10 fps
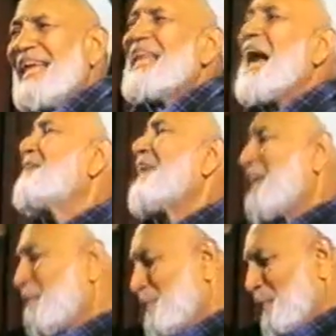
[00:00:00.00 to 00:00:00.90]
Now
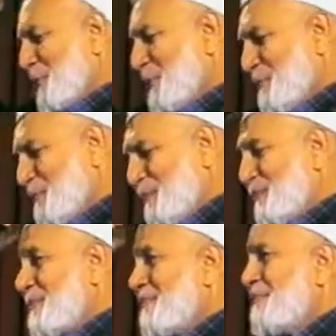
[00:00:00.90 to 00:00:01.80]
they come to you.
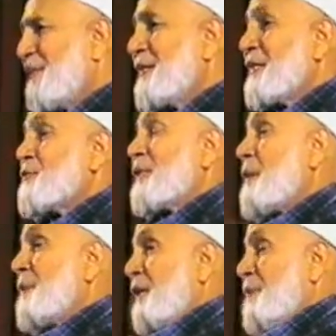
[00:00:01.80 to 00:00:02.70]
This is what's
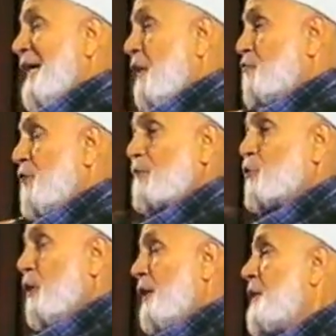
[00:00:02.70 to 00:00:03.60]
happening in my country, I'm
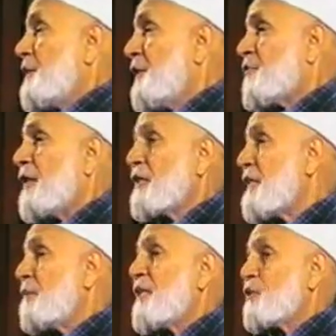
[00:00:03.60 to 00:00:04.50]
sure. They're trying the
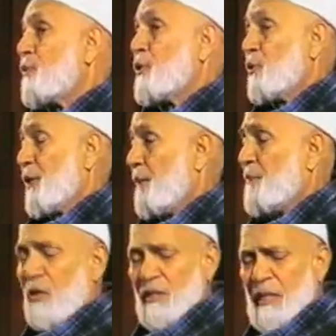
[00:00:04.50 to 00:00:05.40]
same things with you here.
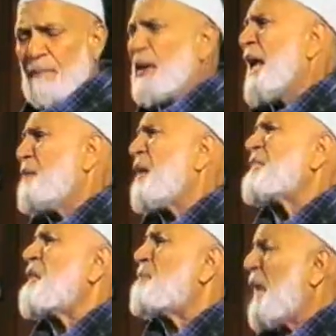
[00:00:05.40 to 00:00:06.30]
Because they plan,
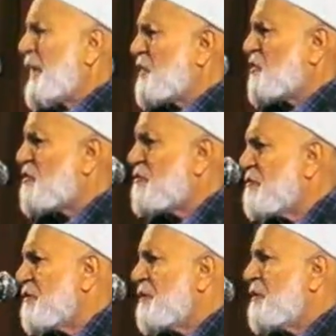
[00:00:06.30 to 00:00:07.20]
master plans.
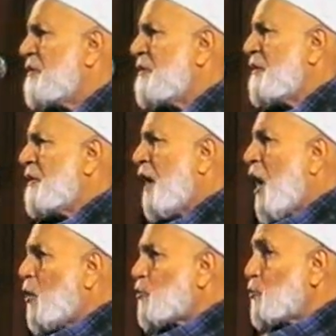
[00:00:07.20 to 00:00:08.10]

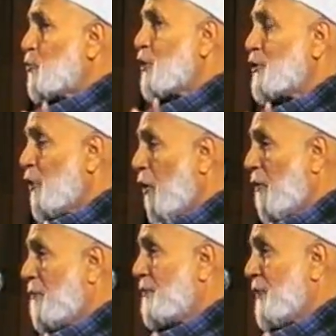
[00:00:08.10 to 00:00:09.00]
How to do the
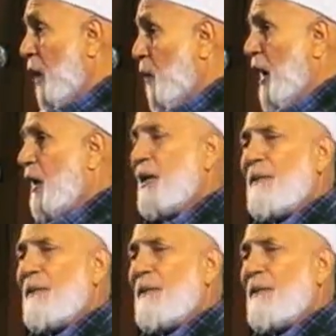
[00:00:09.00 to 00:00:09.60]
job, dawah.